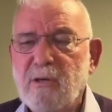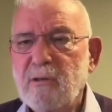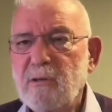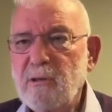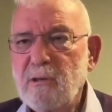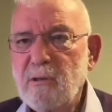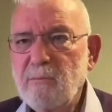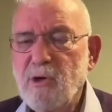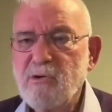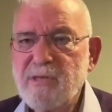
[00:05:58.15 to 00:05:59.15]
Okay, well, I'm
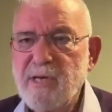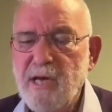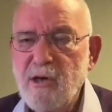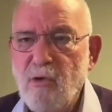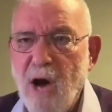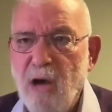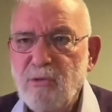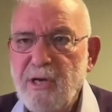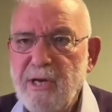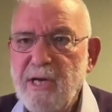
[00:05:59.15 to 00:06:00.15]
not. okay, sir.
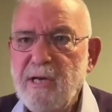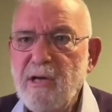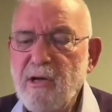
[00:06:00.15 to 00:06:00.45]
Okay, sir.